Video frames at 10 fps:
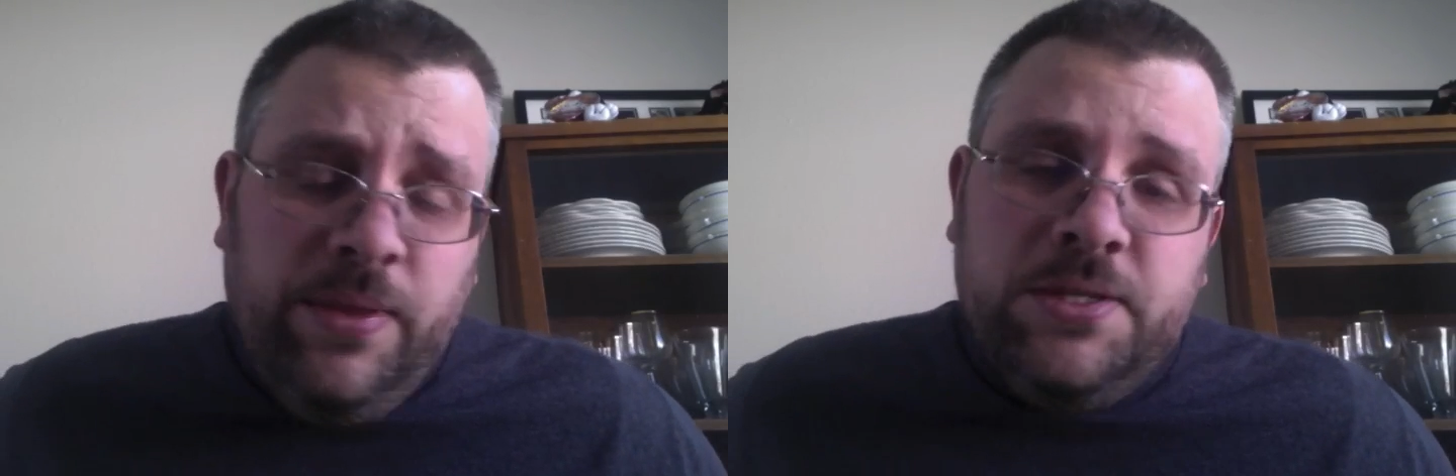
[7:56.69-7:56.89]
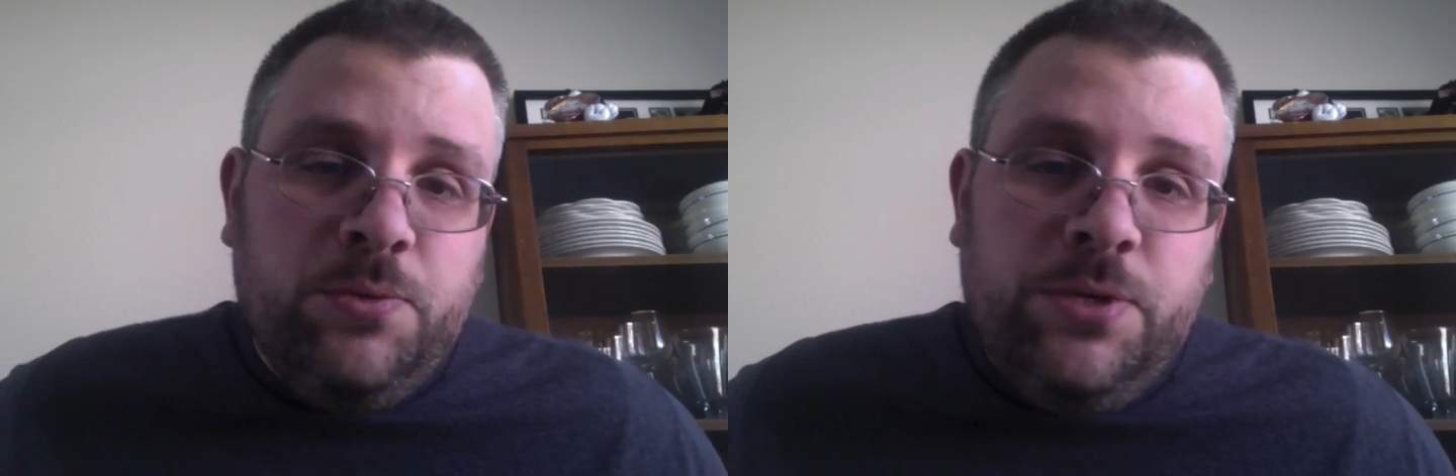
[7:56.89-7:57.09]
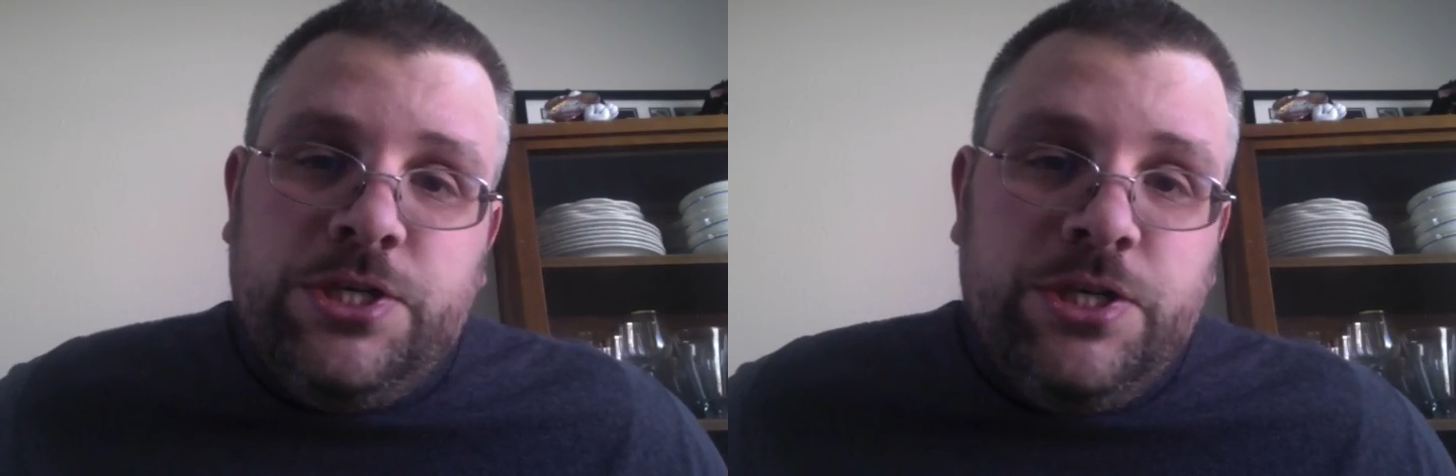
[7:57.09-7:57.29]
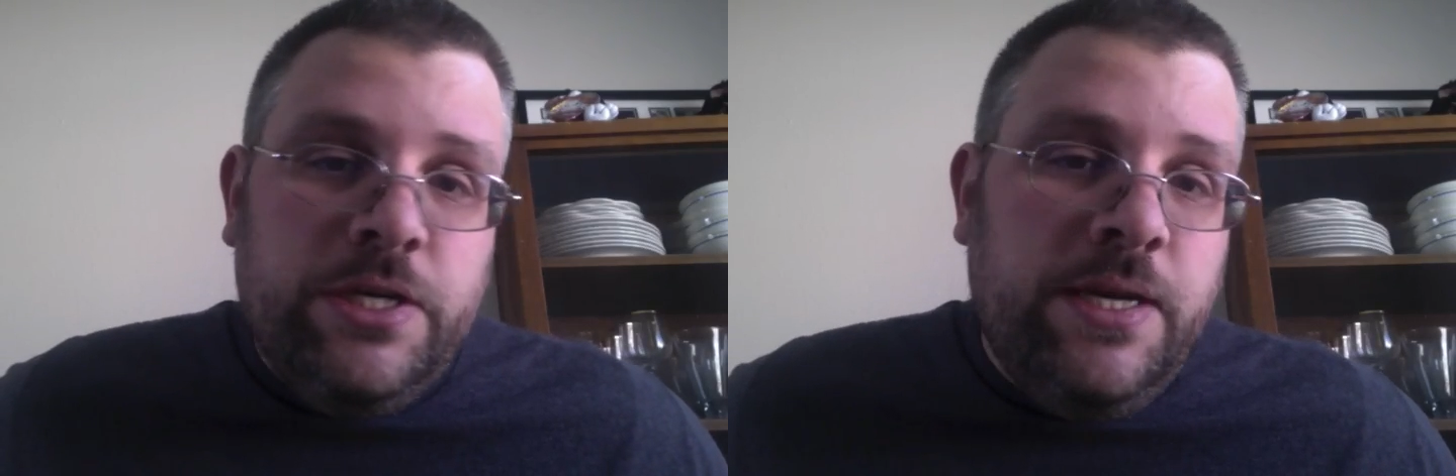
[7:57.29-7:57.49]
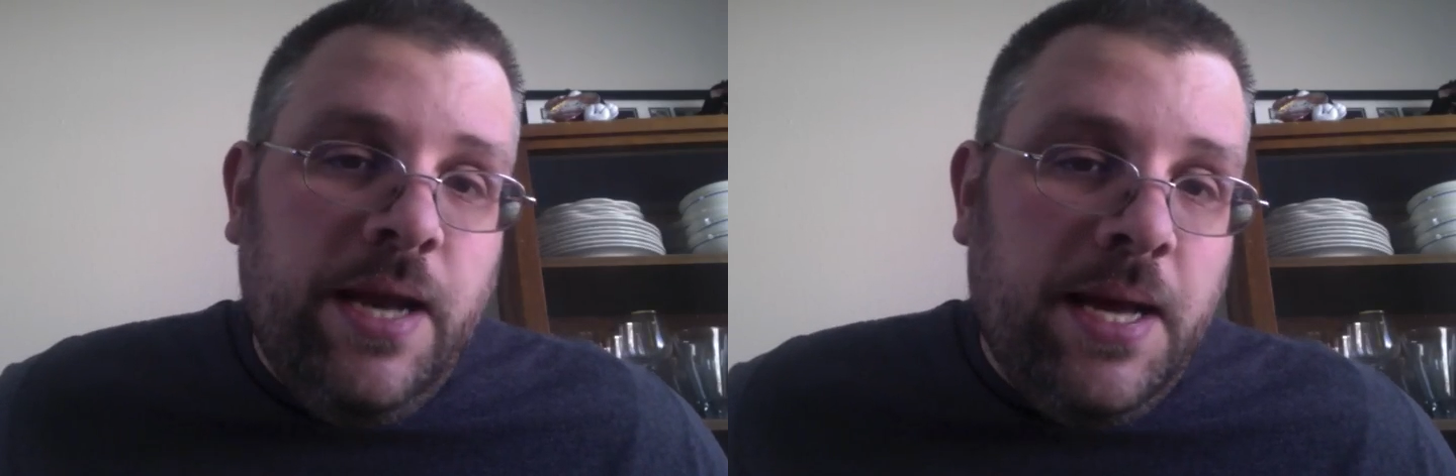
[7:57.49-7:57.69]
things that we
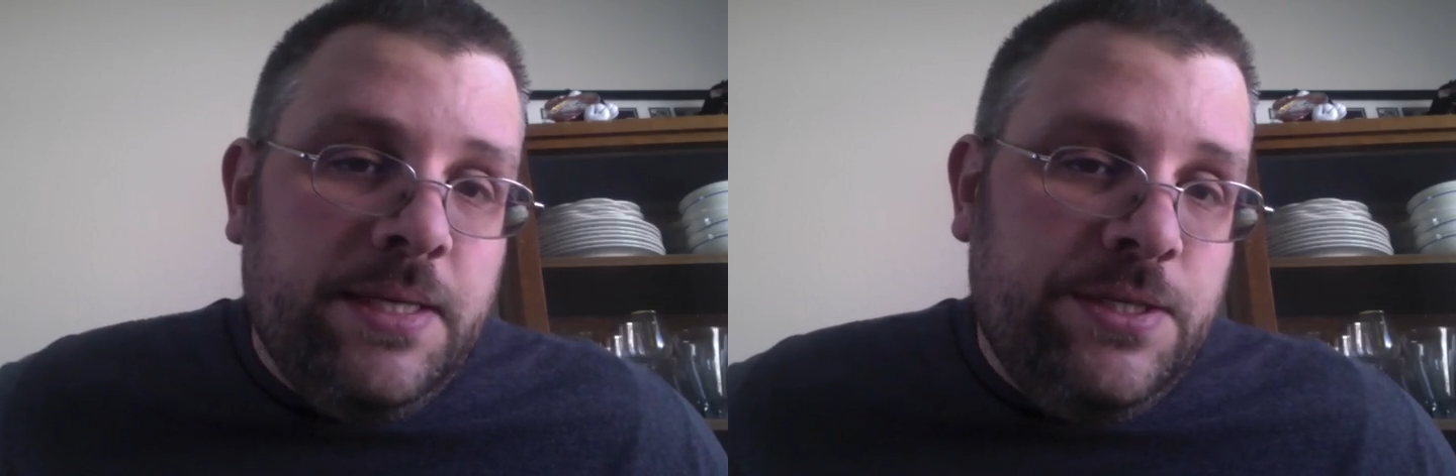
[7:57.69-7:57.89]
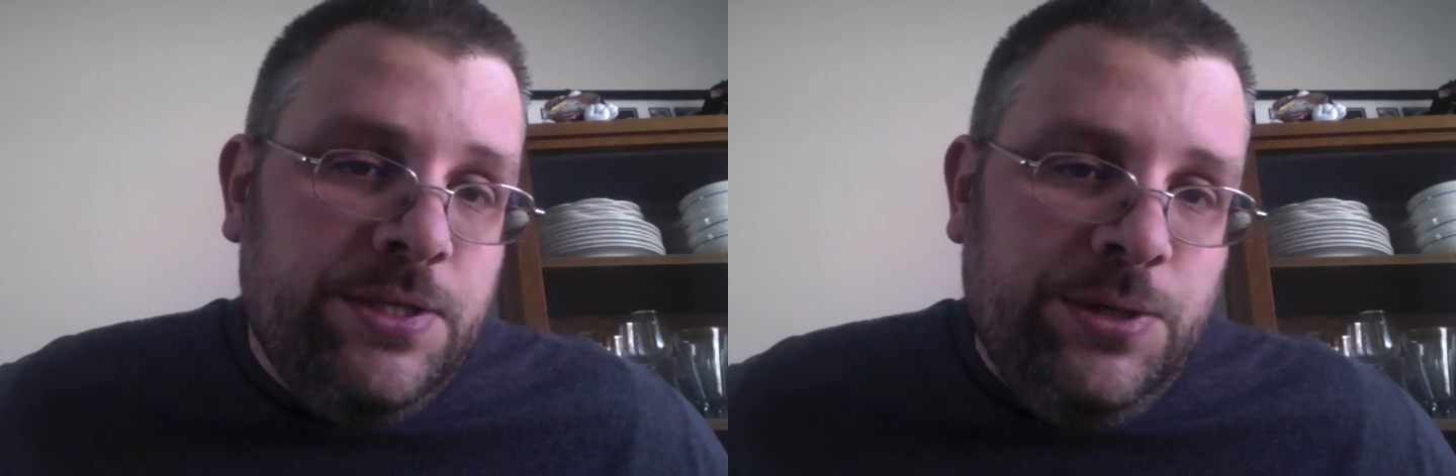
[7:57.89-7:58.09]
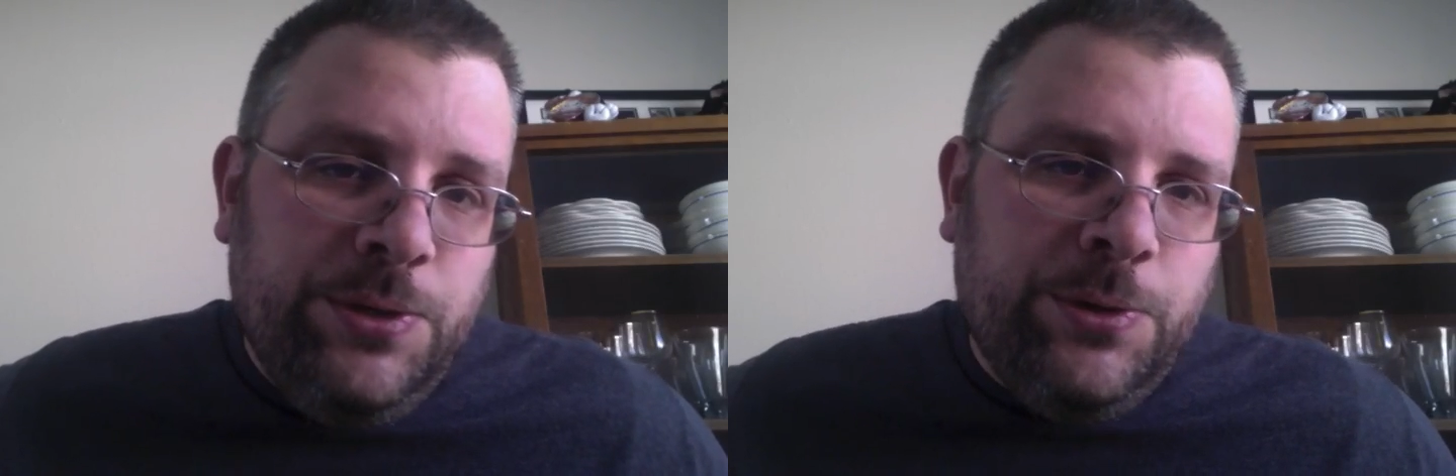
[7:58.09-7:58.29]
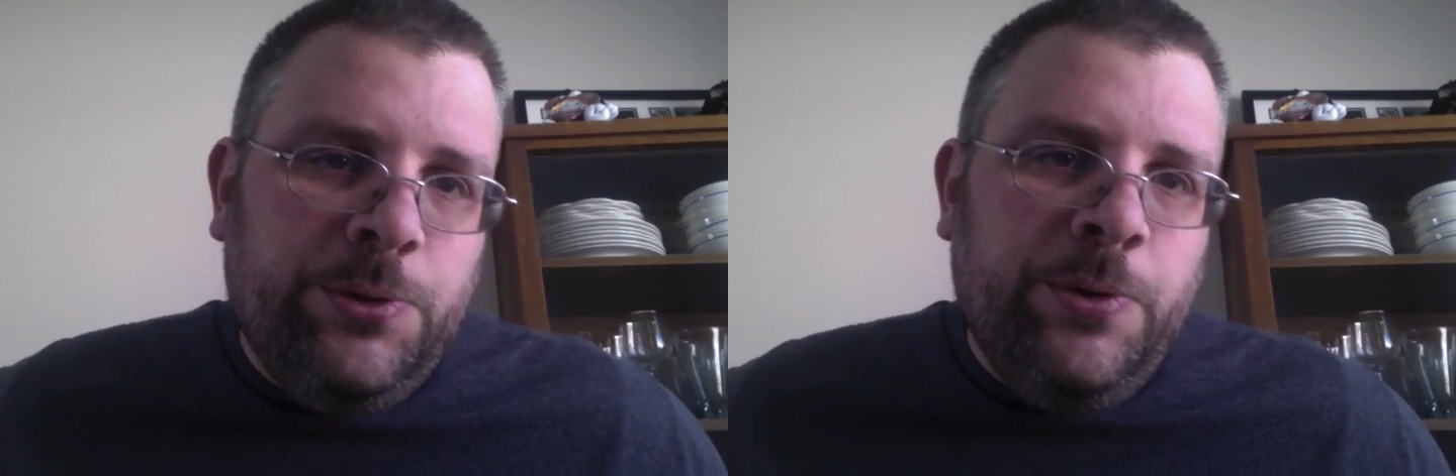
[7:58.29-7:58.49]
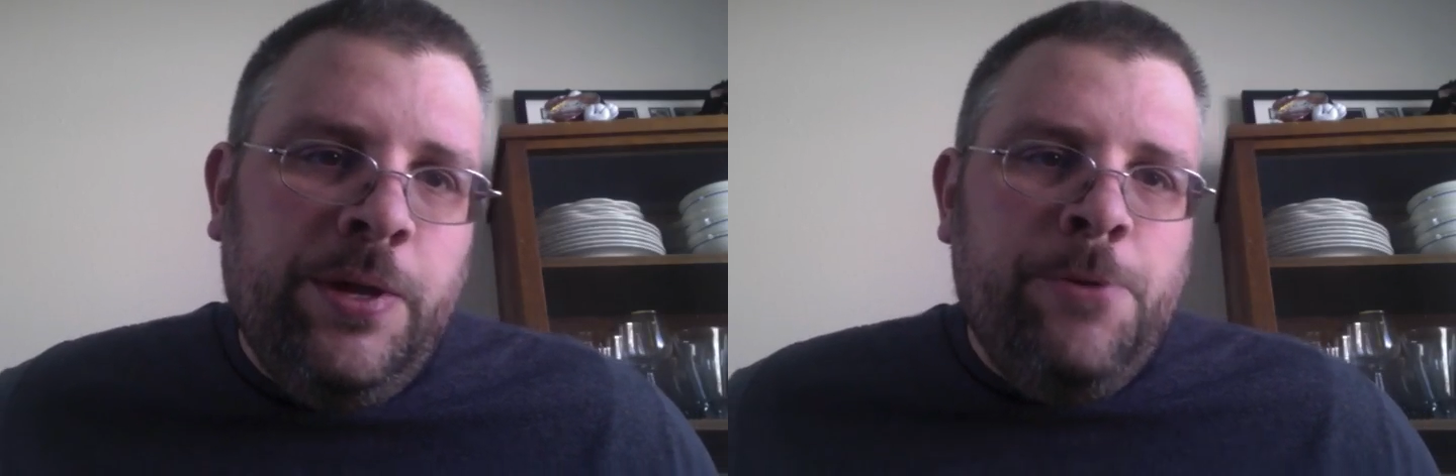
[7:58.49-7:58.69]
should not
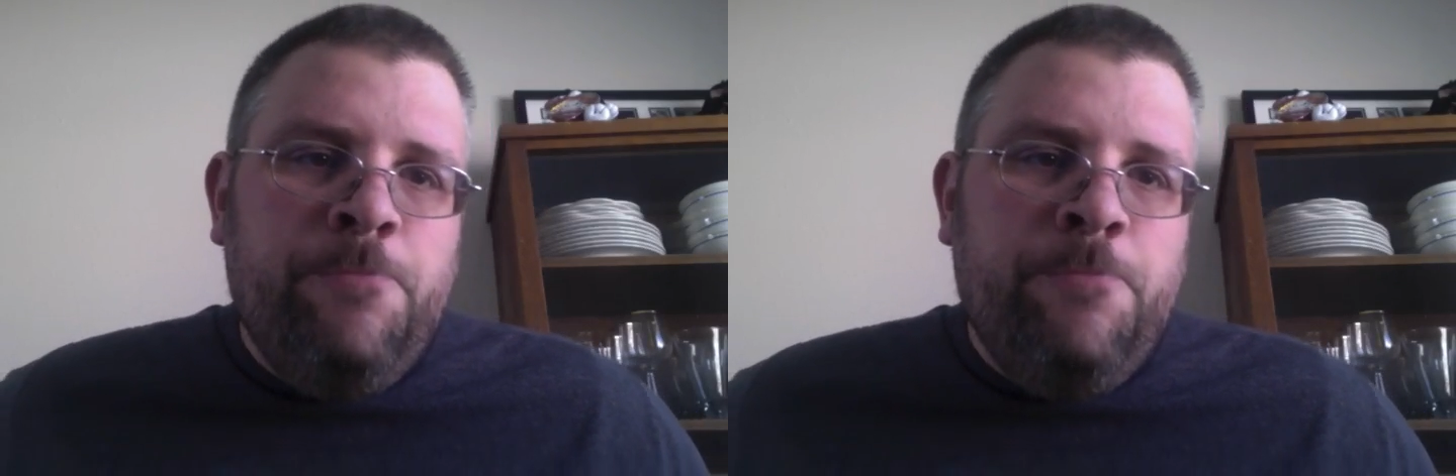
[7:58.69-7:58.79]
do.